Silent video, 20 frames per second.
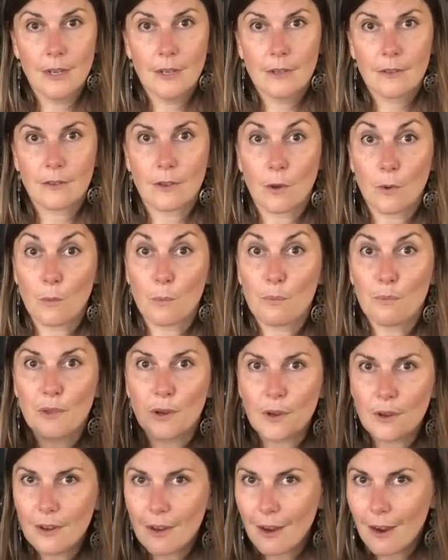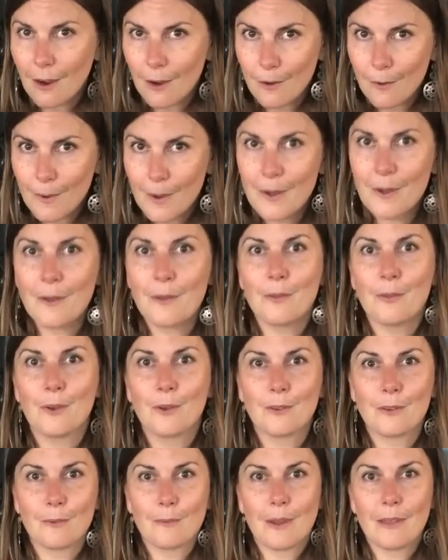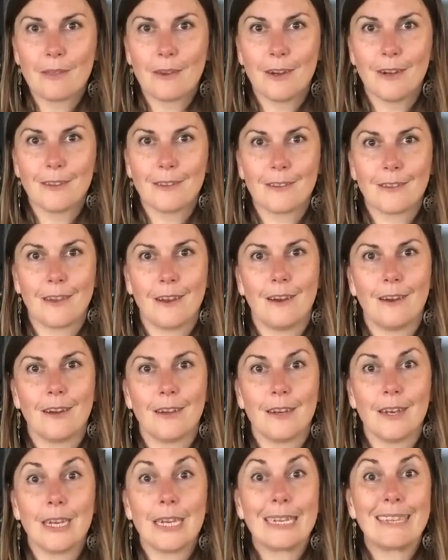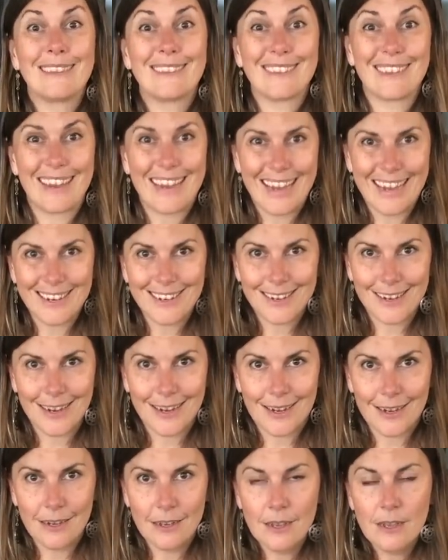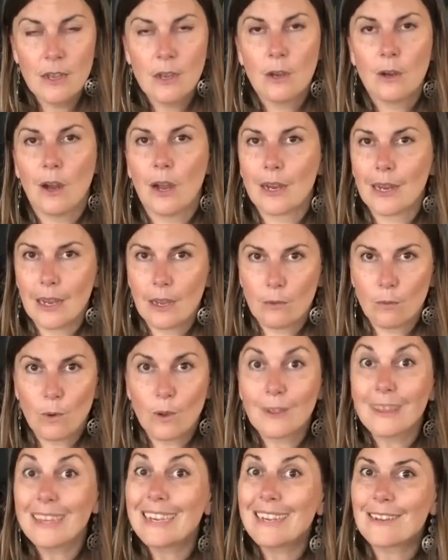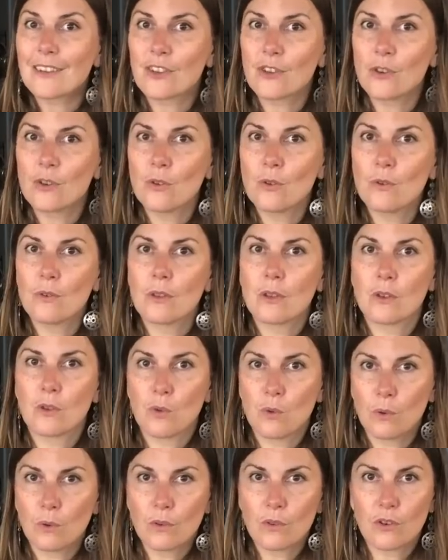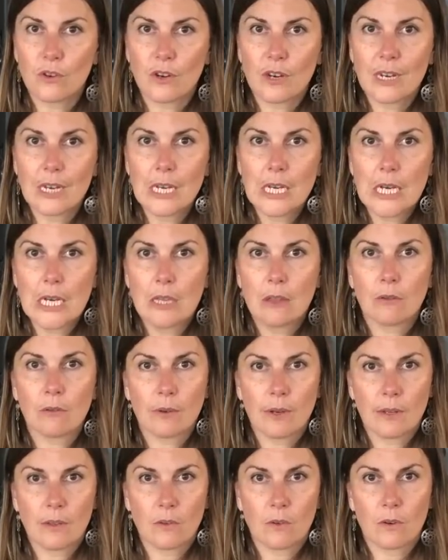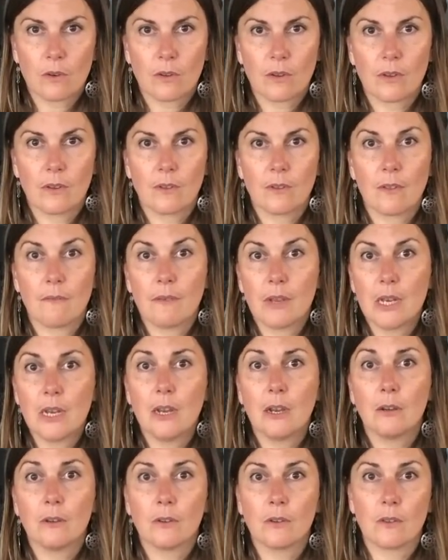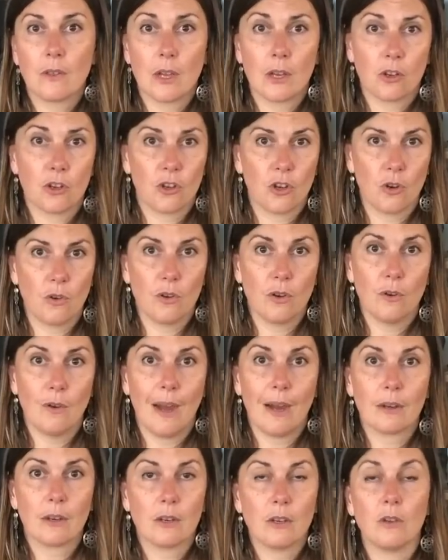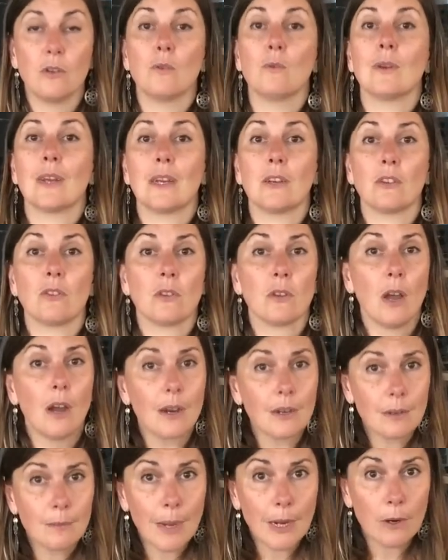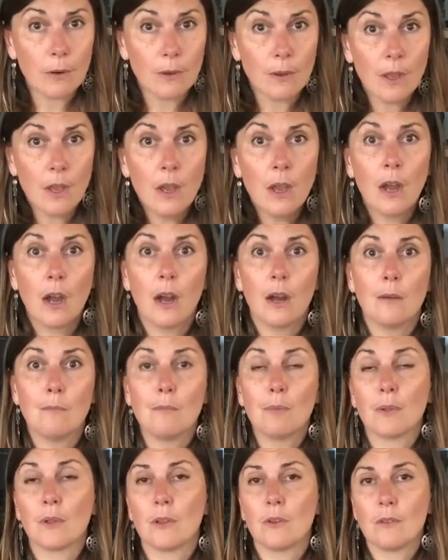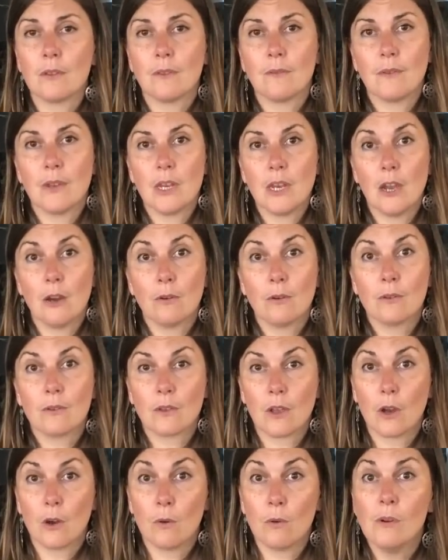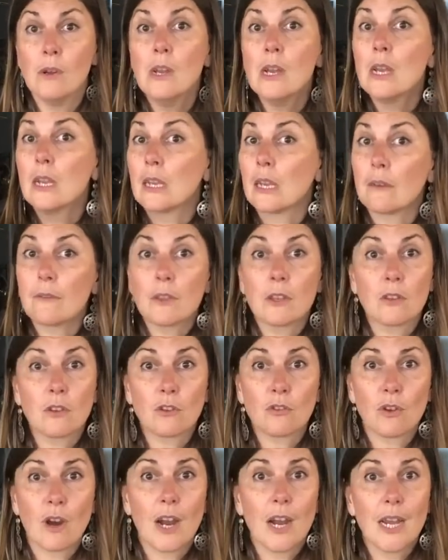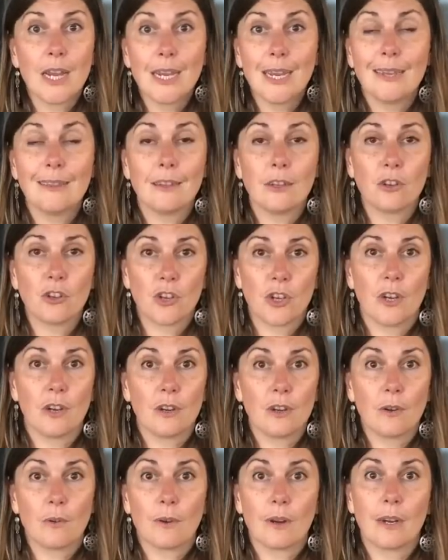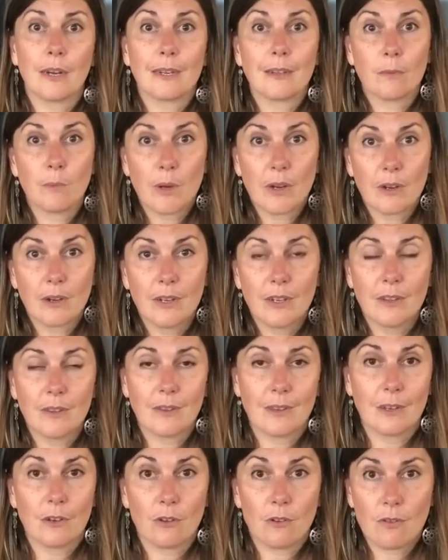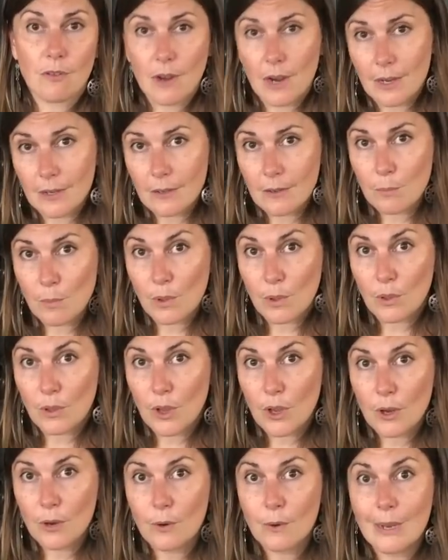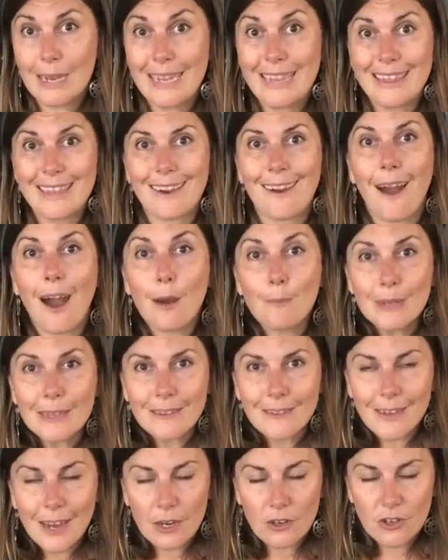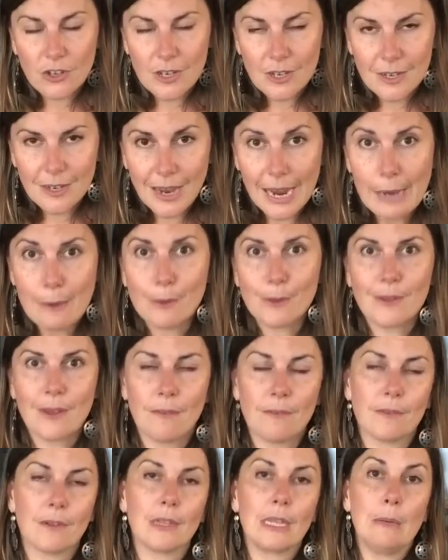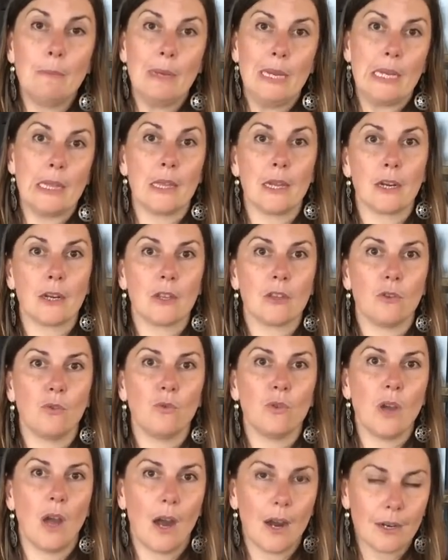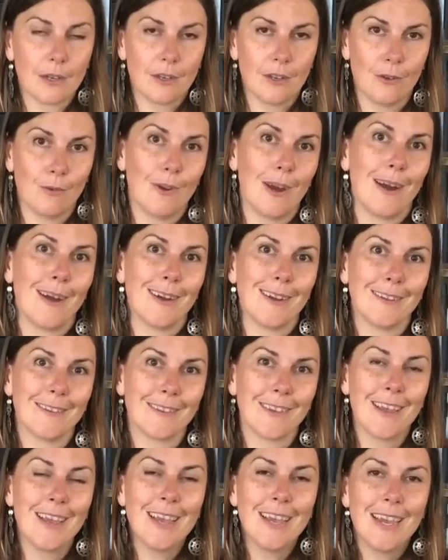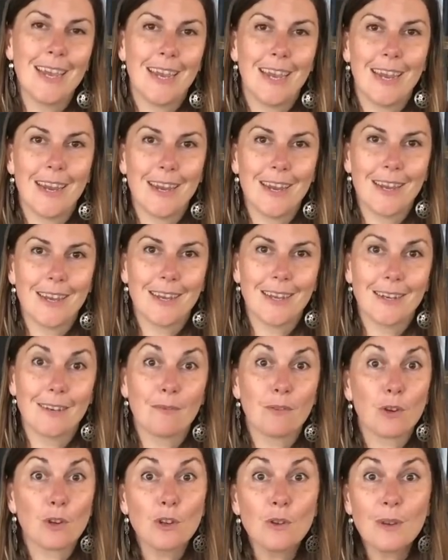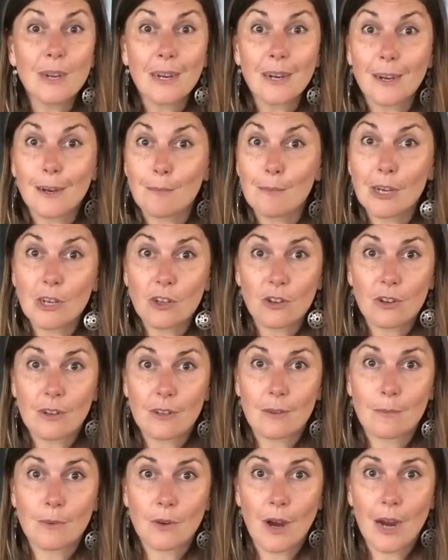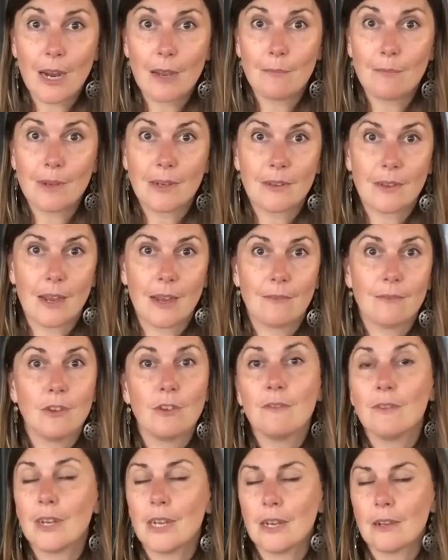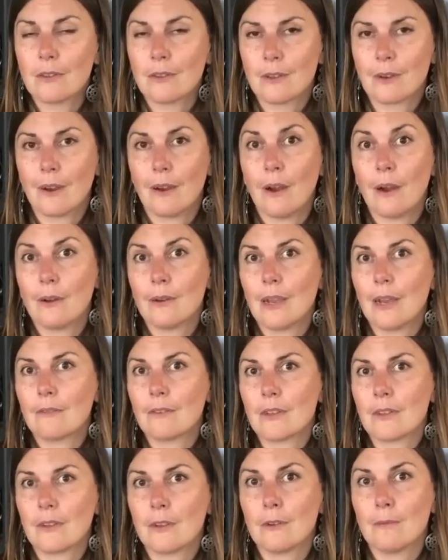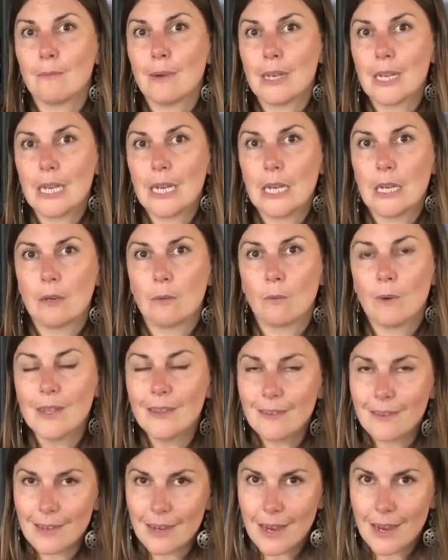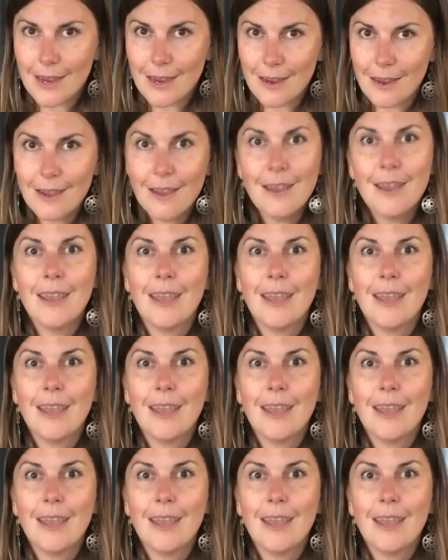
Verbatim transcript: So there you go. Those are my thoughts on sciatica. Again, we'll link to the tools you're going to need, the resources, the videos that show you how to do what I just talked about um, below this video. So give this a try and then share your experience and your thoughts below in the comments section. I will definitely be in there to talk to you guys. And if you're new here, make sure to subscribe because I have new videos that go out every single Monday and Wednesday.